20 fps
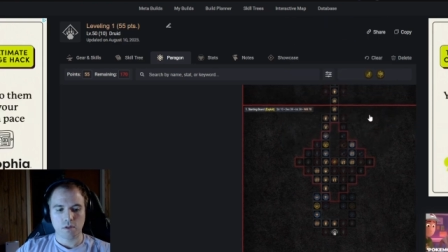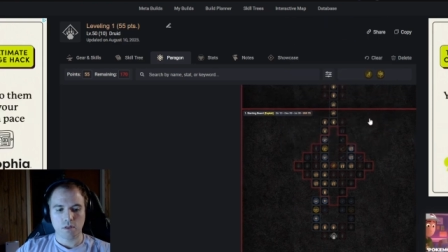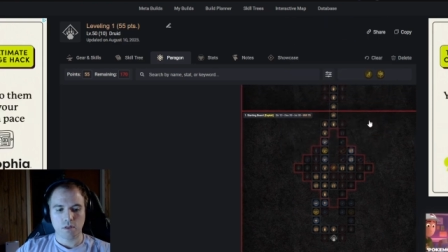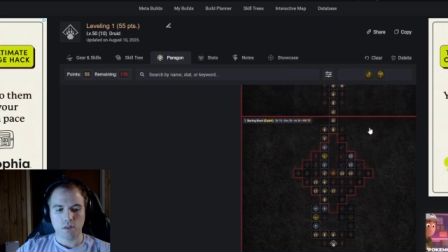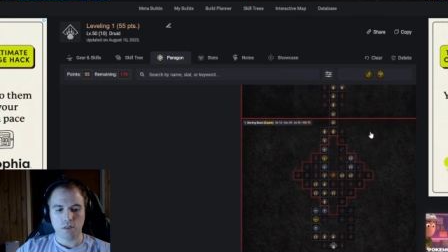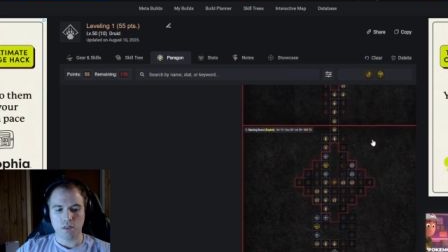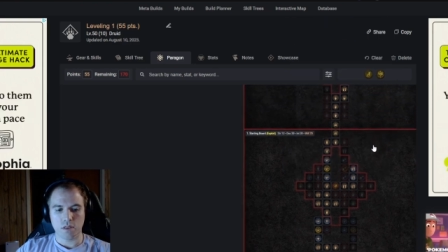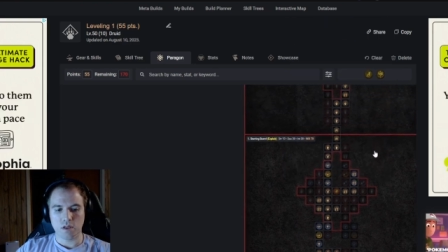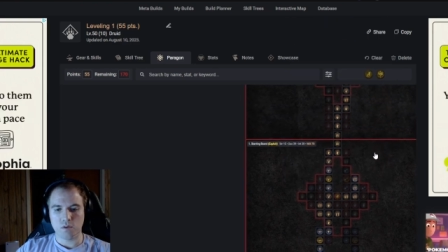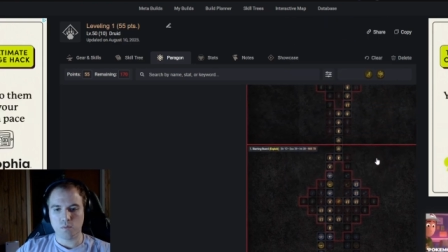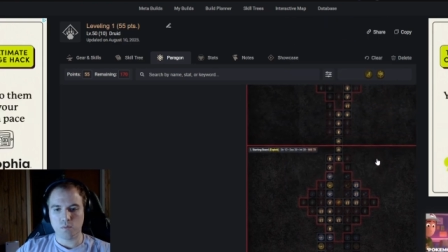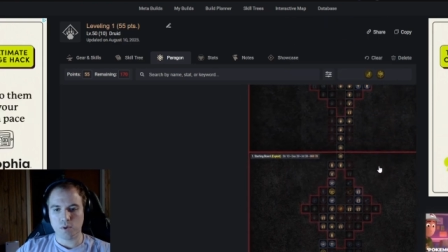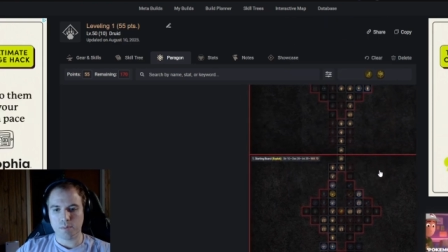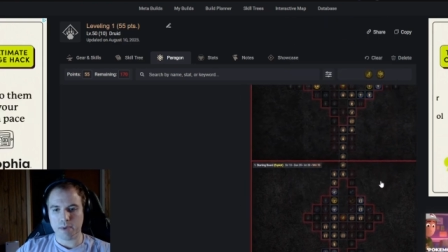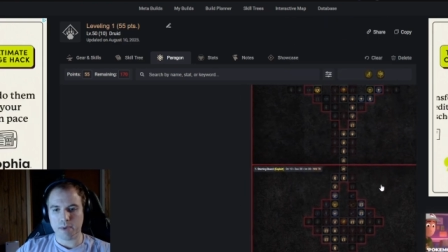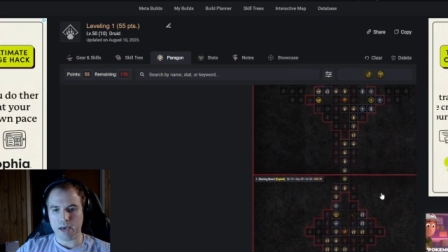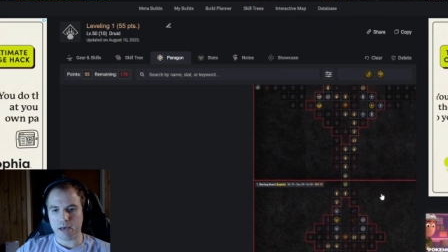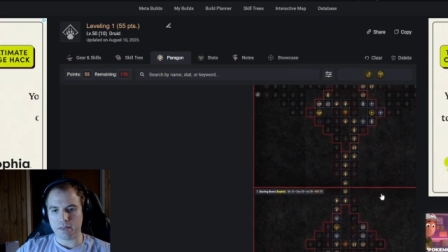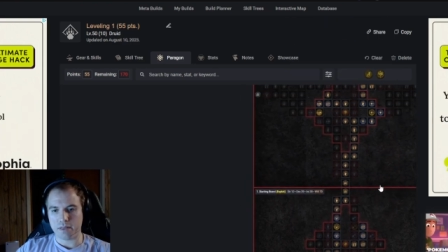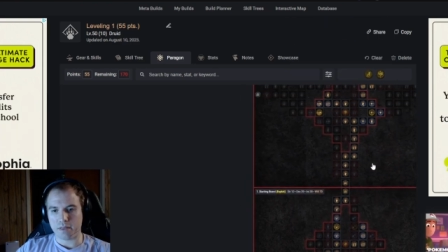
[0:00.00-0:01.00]
Then we
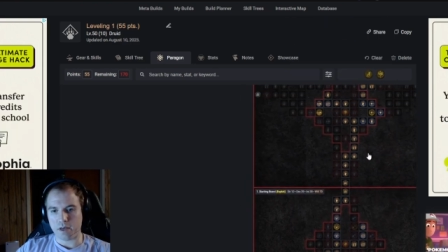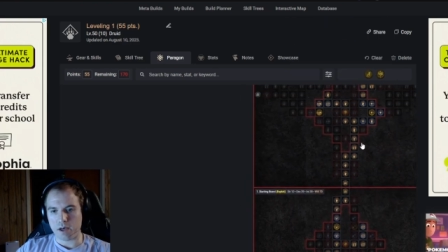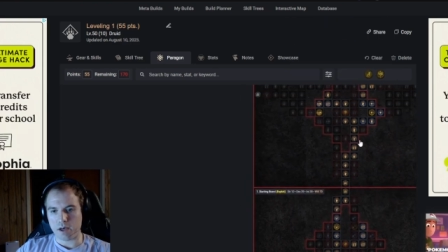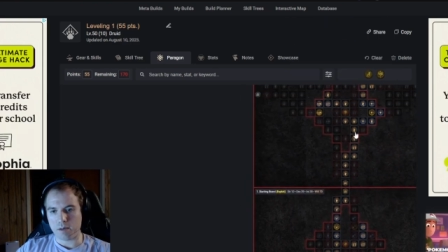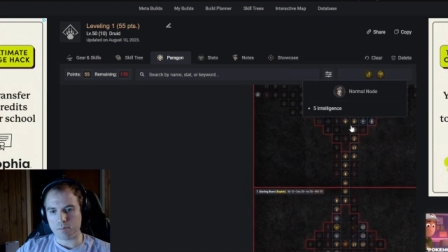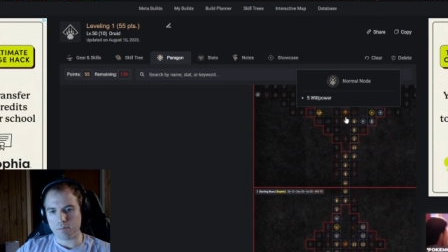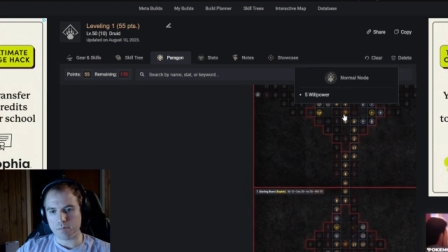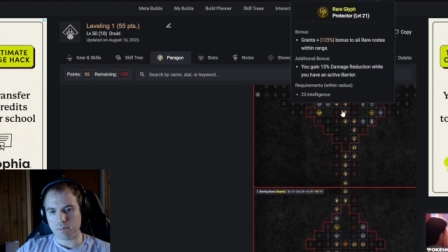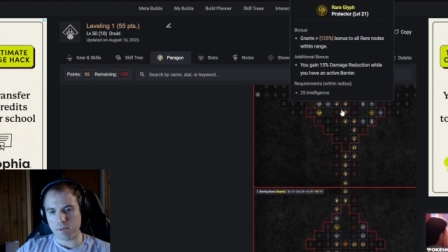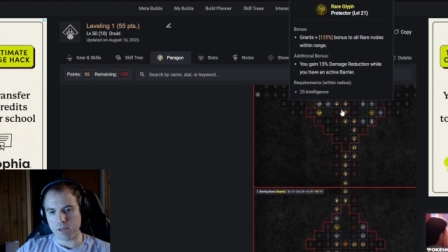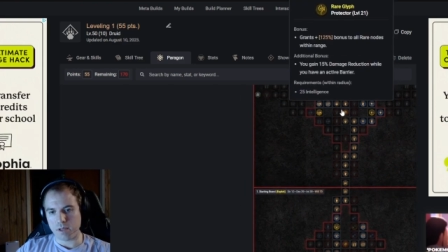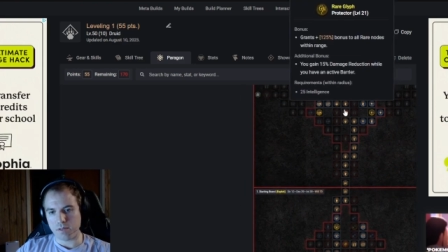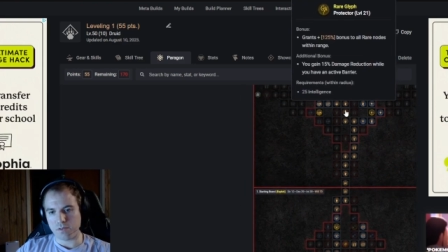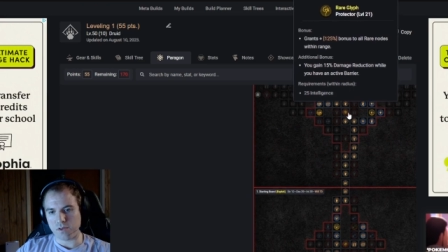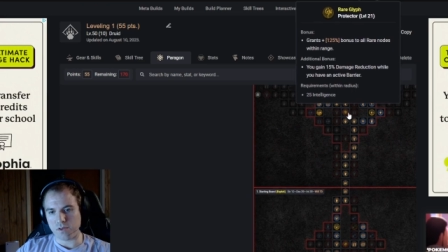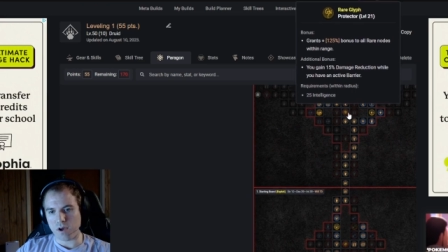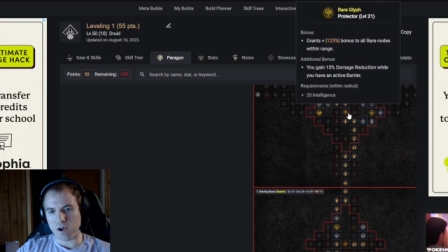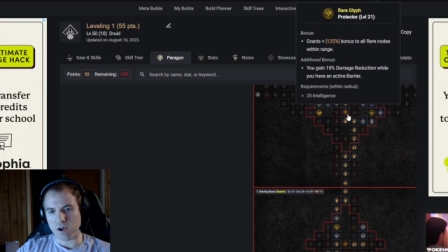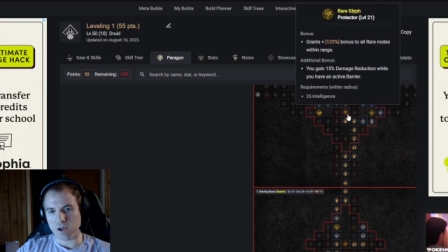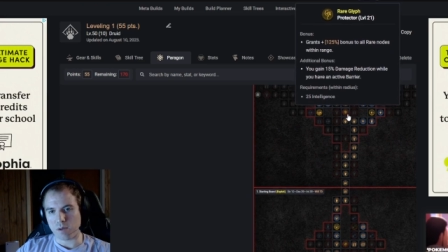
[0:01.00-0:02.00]
path up and
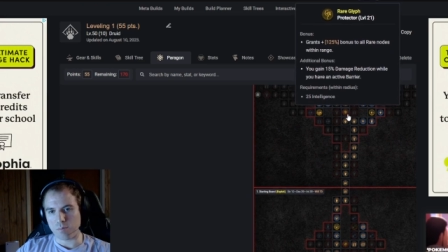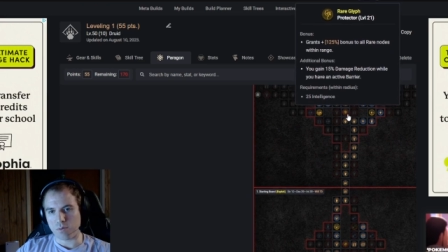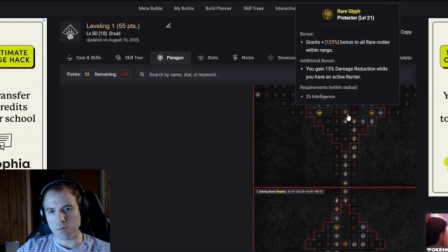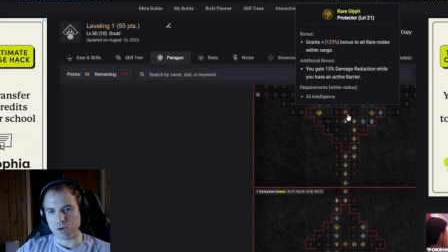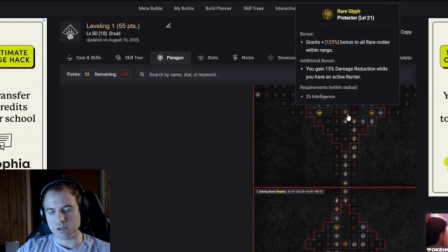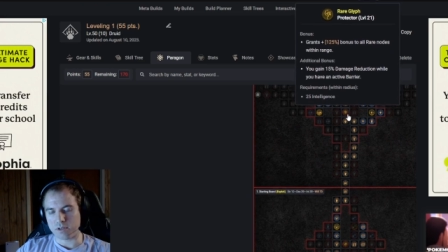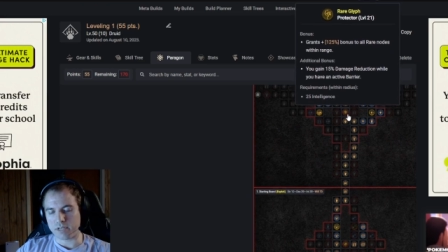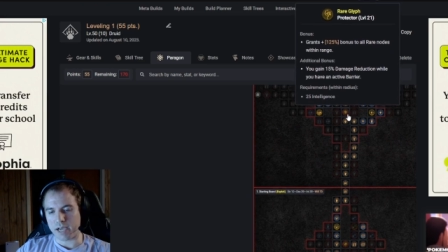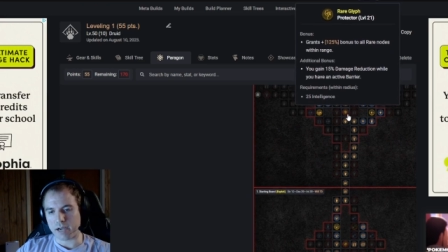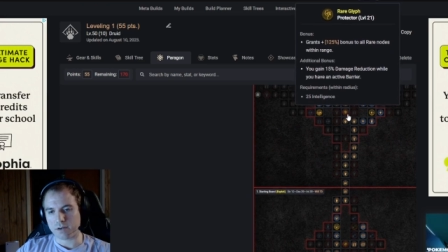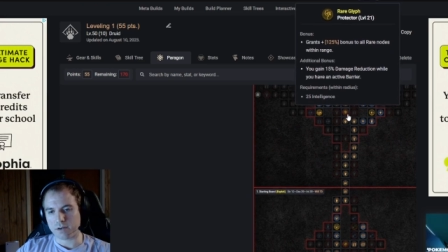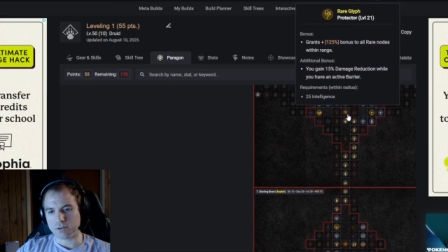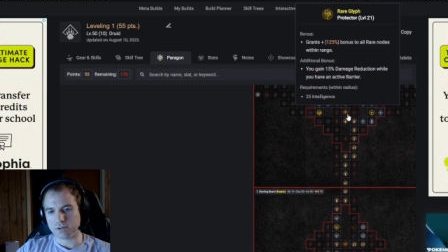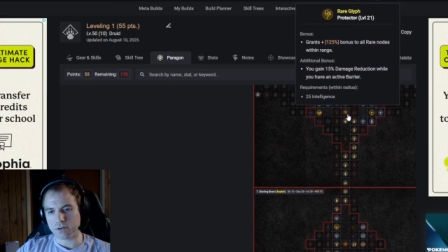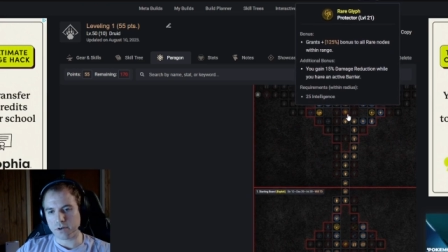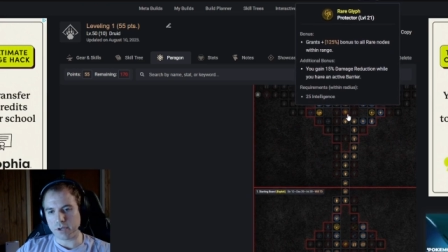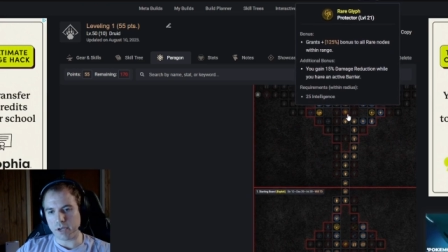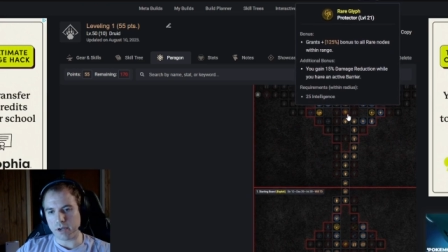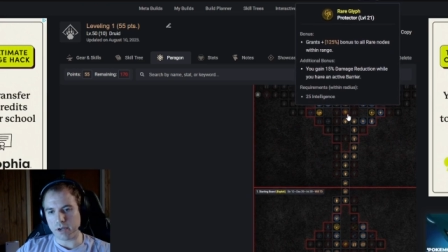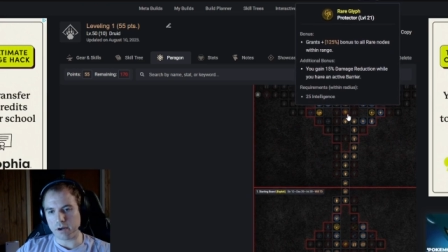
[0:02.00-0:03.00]
socket
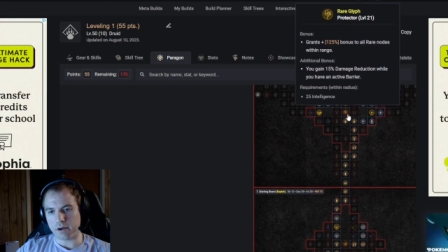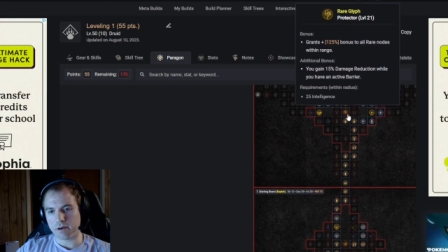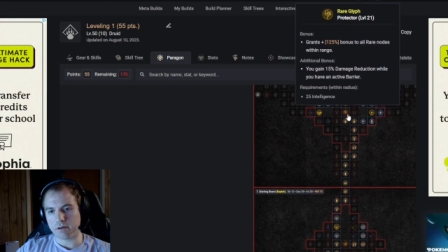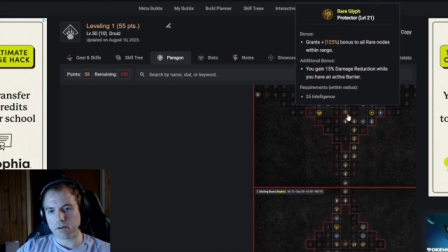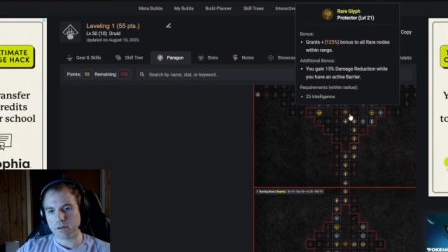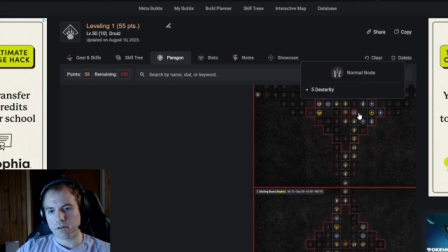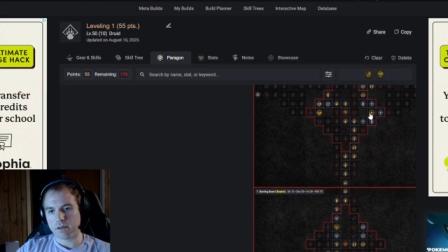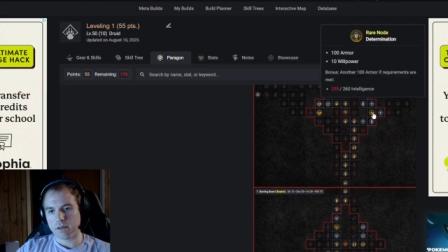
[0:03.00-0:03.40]
protector here